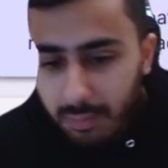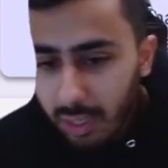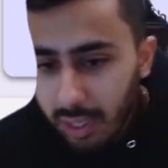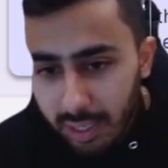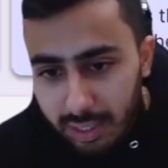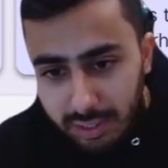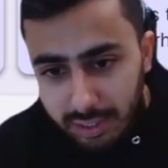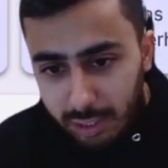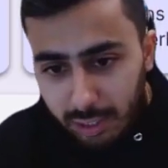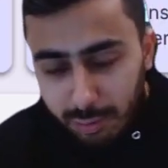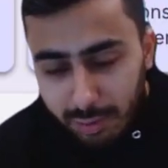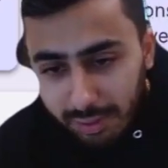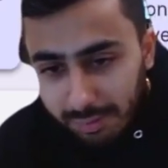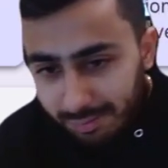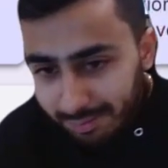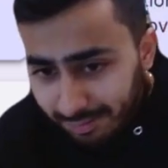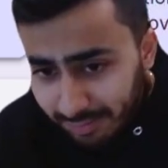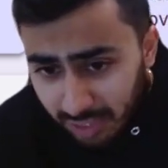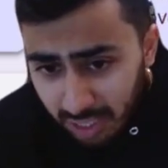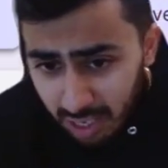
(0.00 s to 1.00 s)
Excuse me.
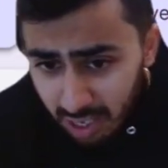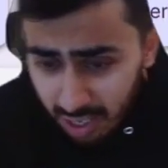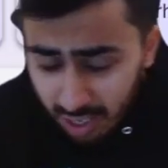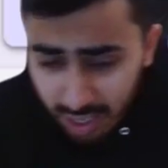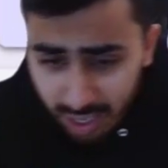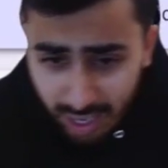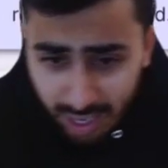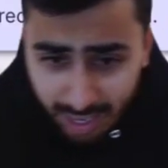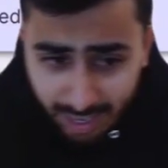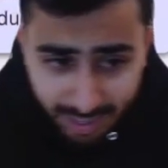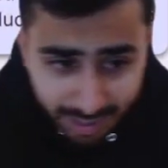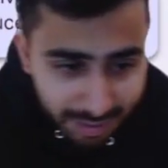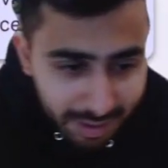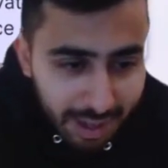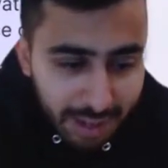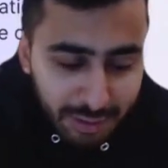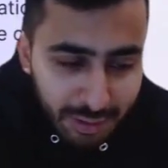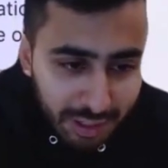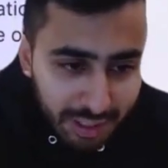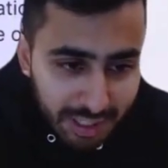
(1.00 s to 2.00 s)

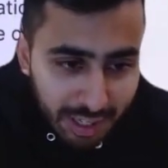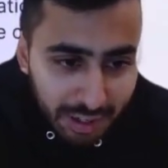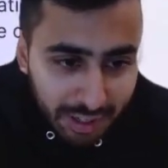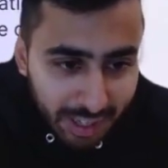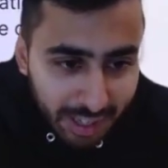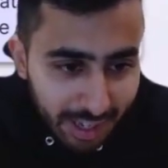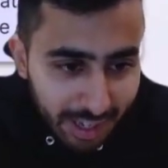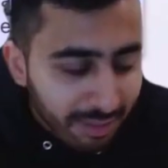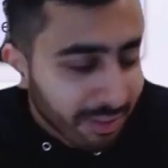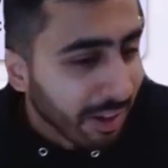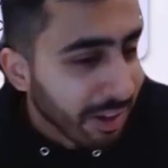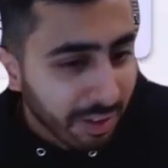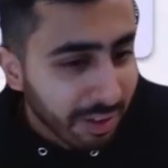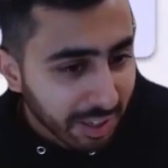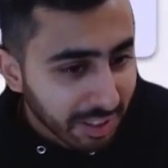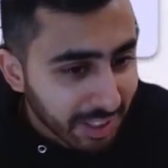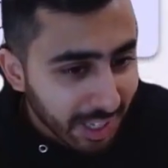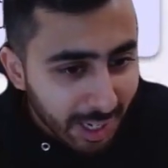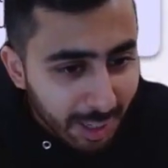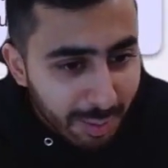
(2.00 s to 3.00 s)
As you can tell, I get very
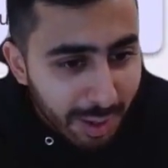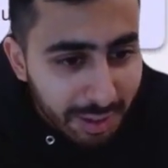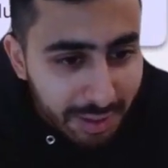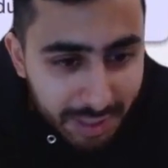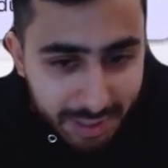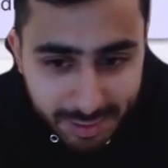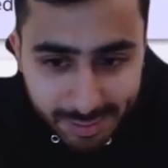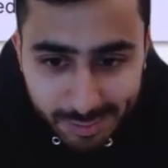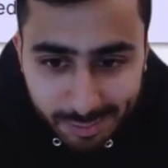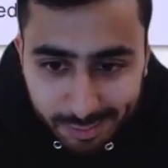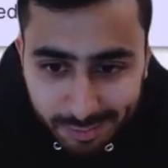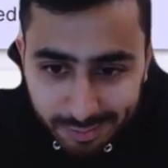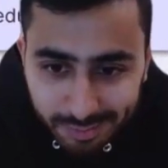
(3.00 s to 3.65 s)
excited about this.